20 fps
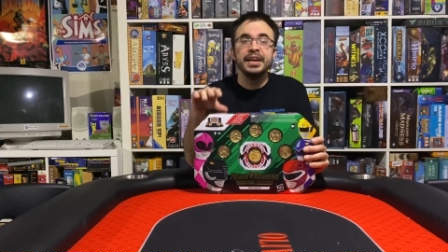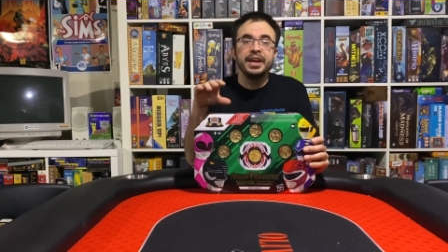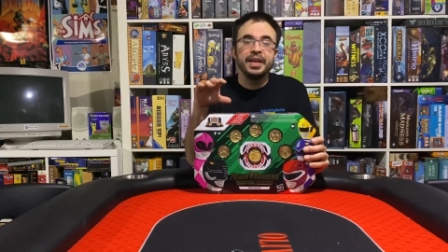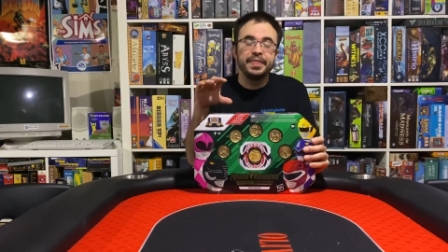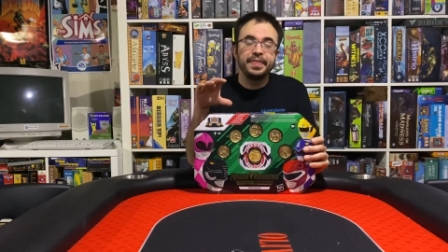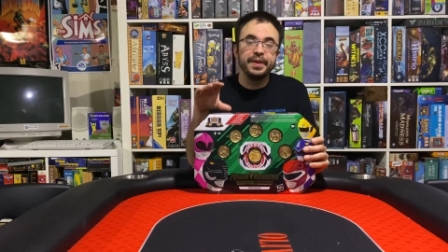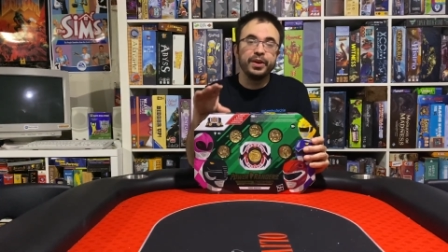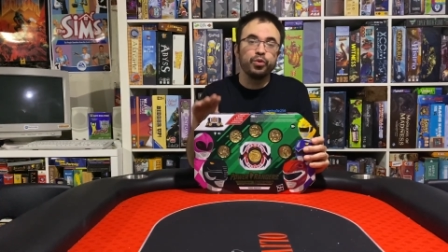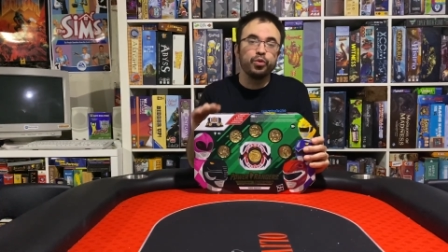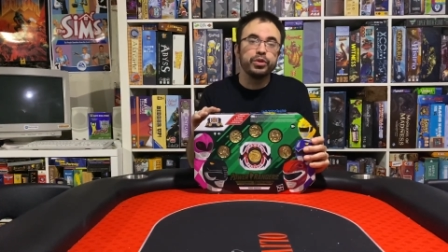
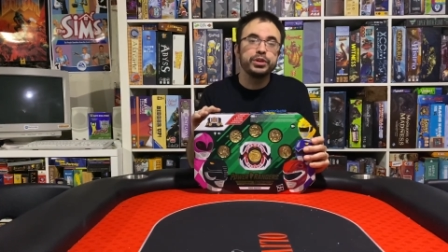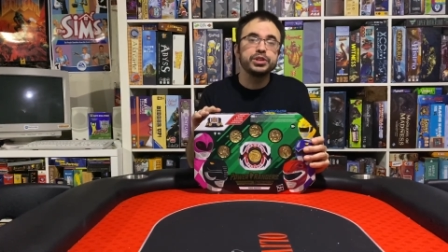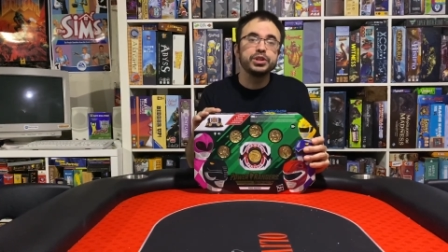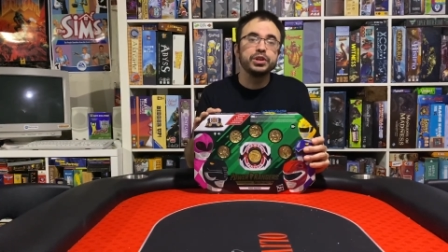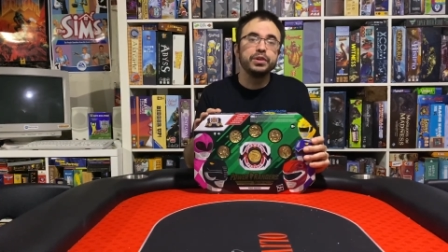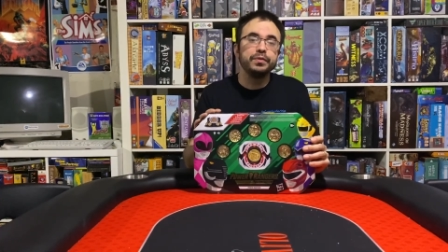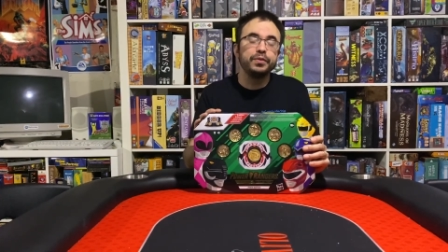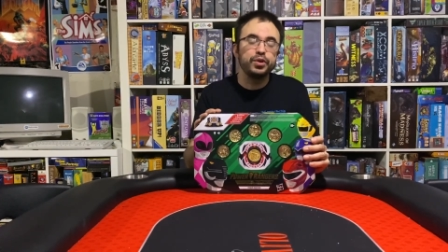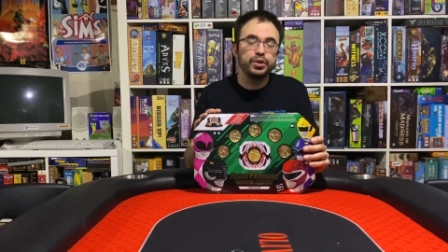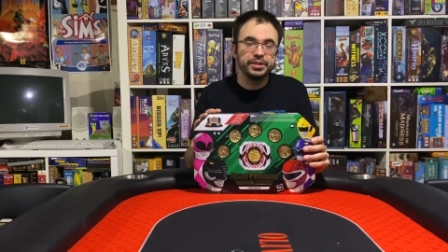the original
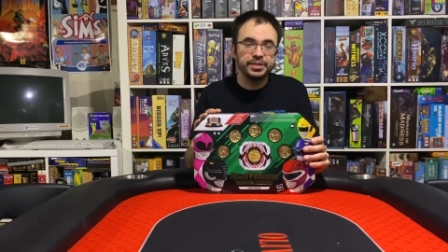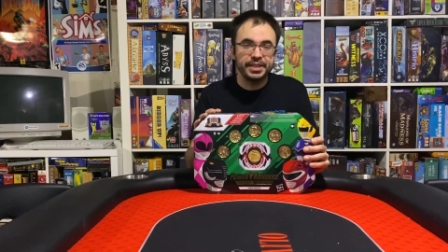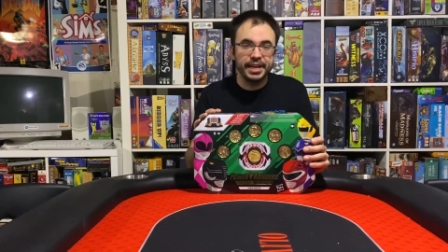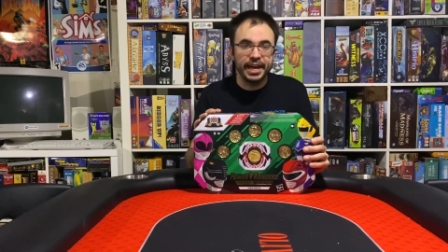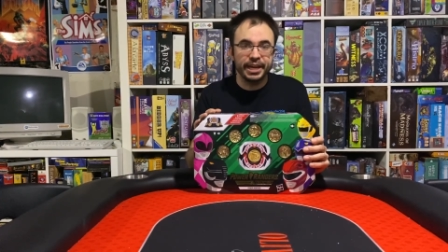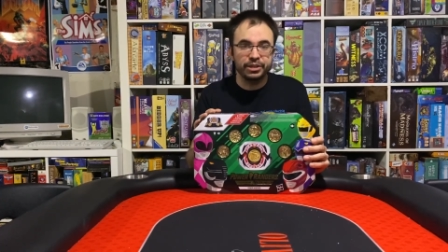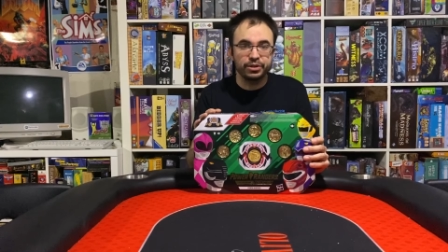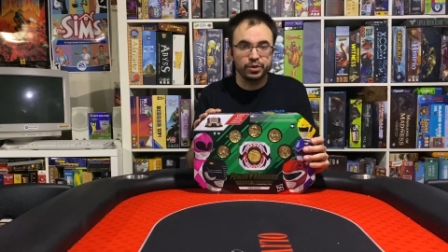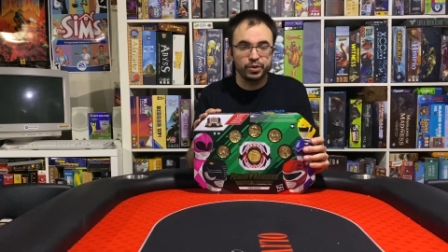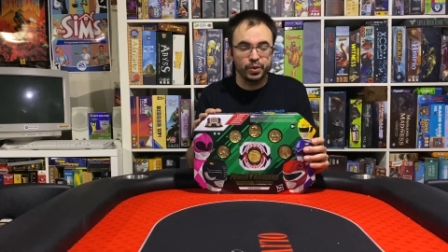voice
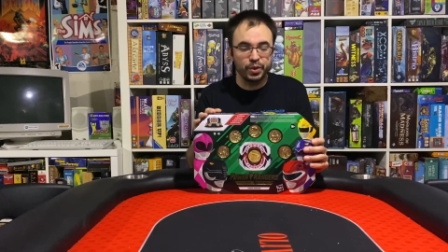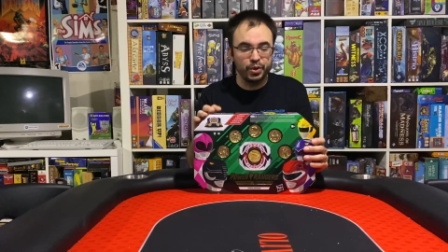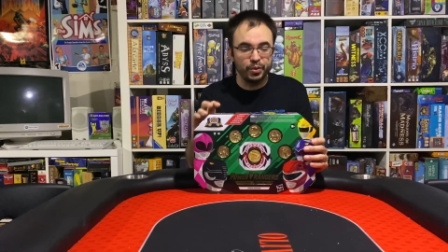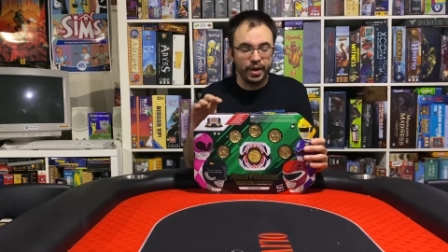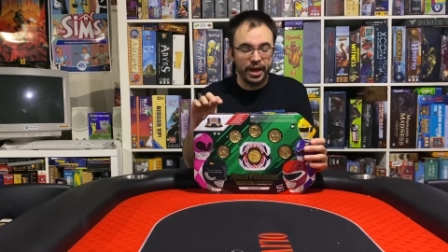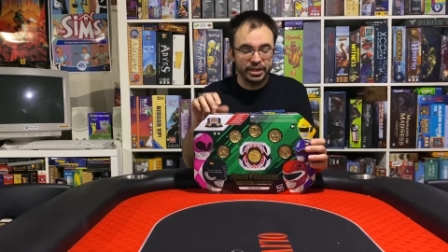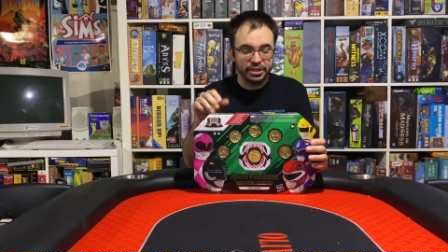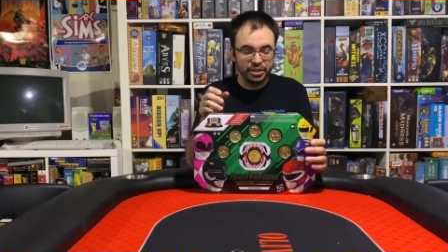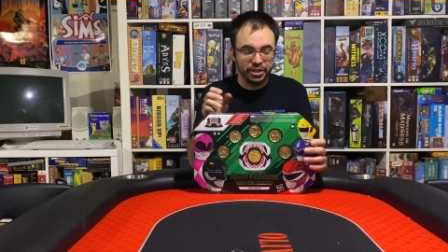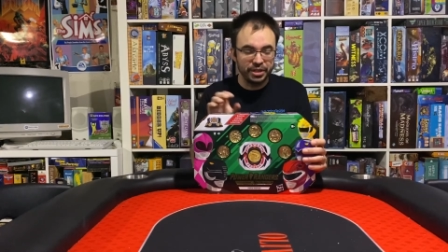actors when you
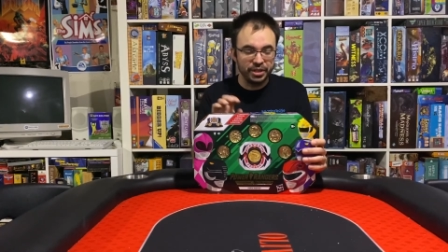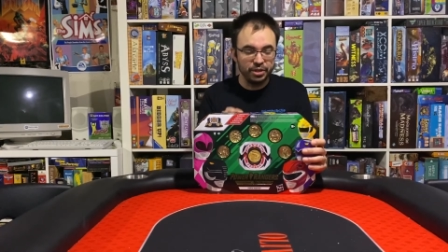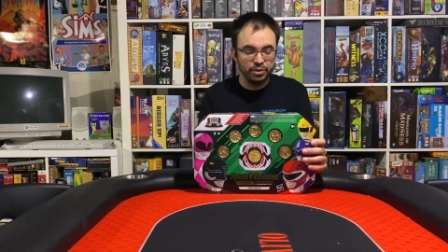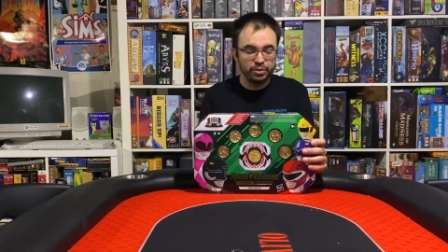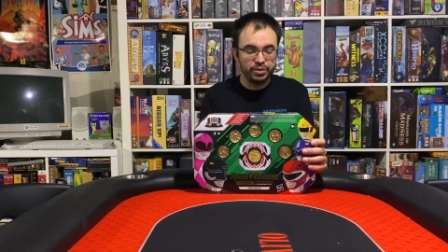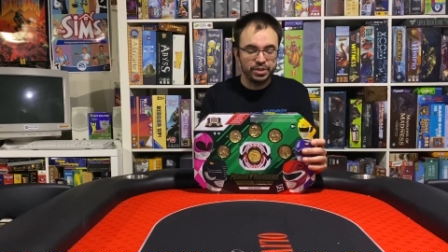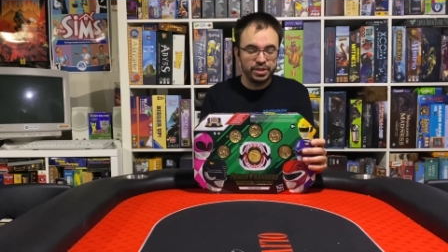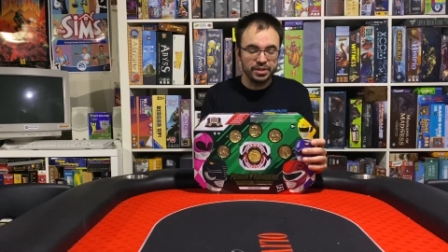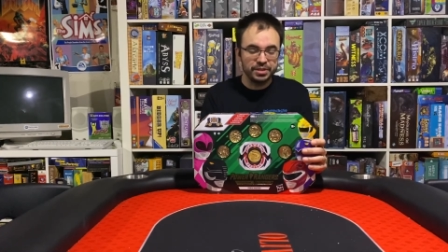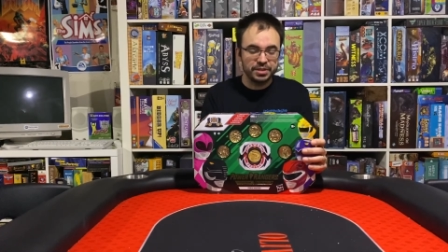actually use
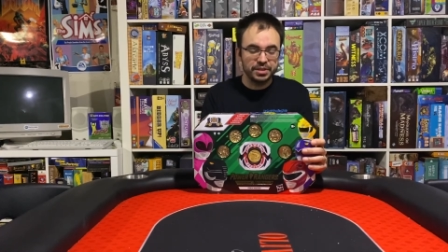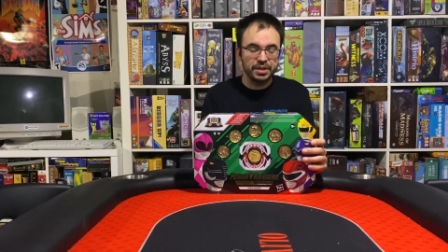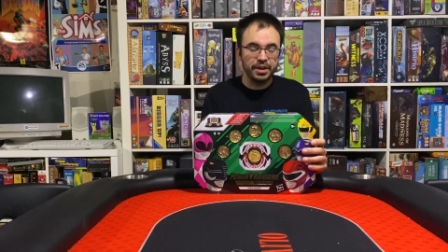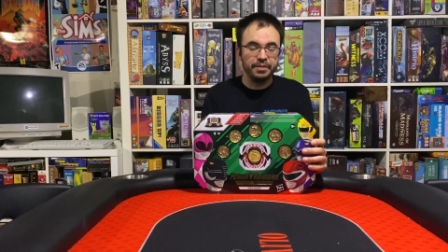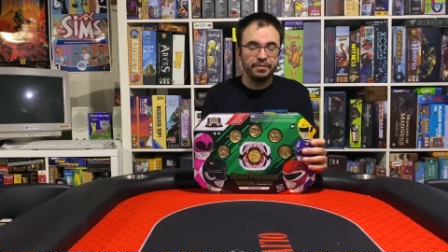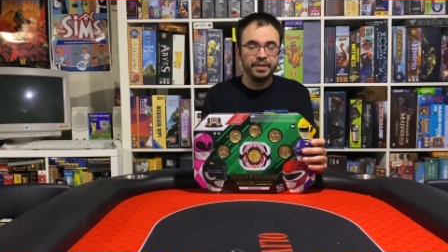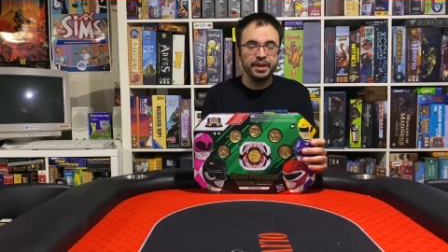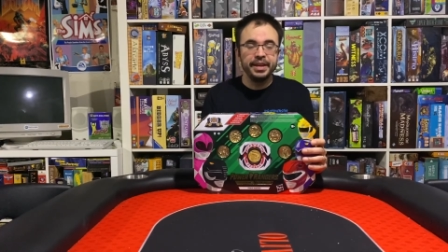this stuff,